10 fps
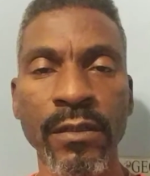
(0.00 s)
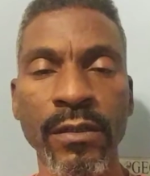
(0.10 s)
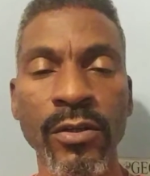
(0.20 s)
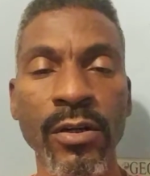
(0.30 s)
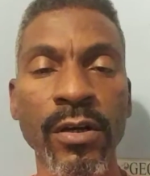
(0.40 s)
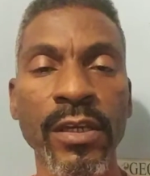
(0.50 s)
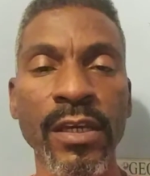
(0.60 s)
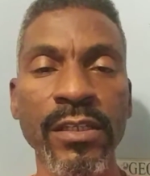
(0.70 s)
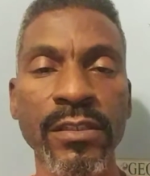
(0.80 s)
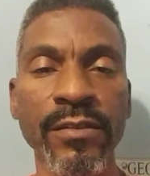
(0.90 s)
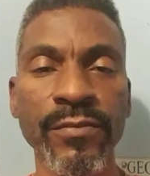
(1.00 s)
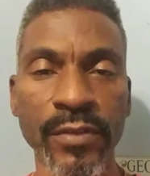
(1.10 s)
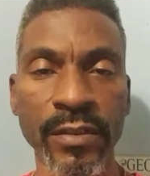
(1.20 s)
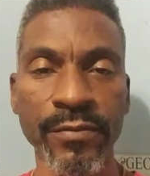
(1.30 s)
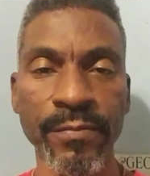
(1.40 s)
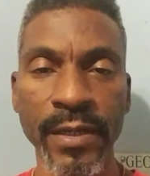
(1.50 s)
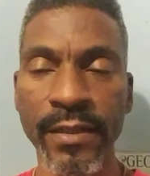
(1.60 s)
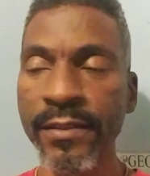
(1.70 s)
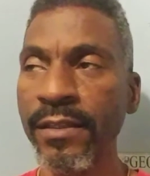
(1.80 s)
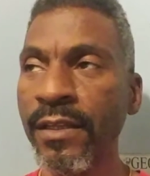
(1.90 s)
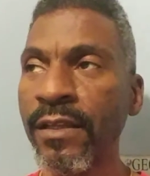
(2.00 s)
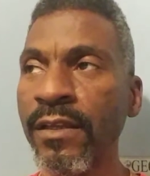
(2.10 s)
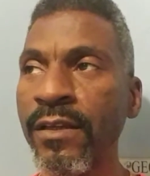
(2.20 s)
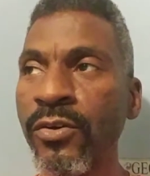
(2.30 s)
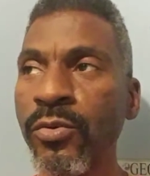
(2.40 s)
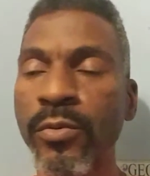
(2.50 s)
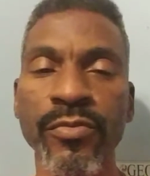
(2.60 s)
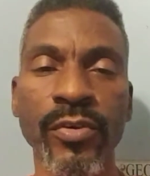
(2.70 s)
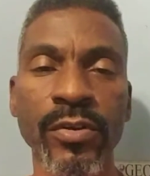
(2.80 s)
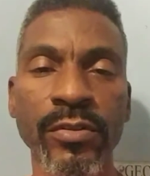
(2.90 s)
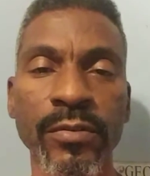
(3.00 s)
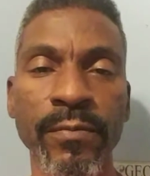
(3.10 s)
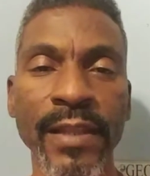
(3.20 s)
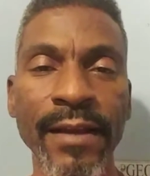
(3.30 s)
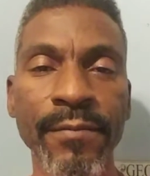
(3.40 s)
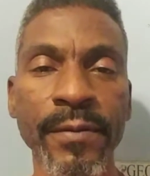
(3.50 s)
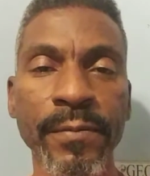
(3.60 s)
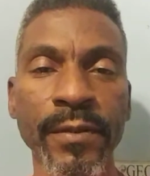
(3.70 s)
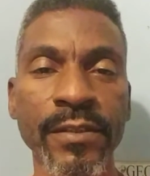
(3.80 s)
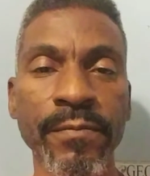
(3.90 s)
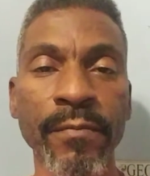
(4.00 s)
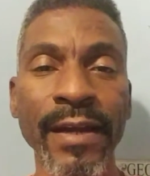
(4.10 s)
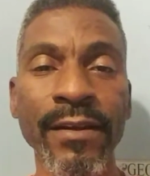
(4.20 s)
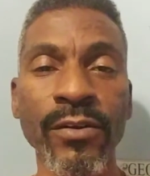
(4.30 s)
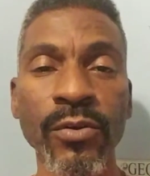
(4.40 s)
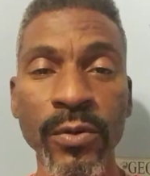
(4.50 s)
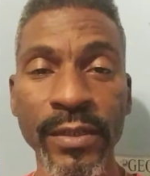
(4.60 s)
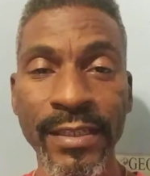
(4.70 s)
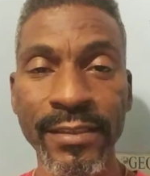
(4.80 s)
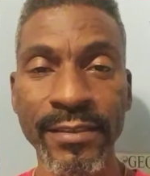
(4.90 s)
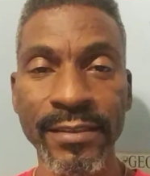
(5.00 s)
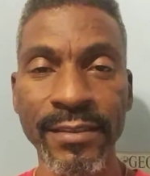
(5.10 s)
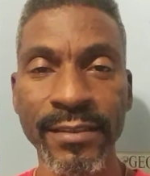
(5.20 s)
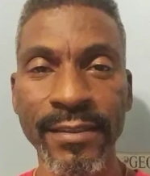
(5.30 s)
Caucasian friend of mine who referred to black people as minorities.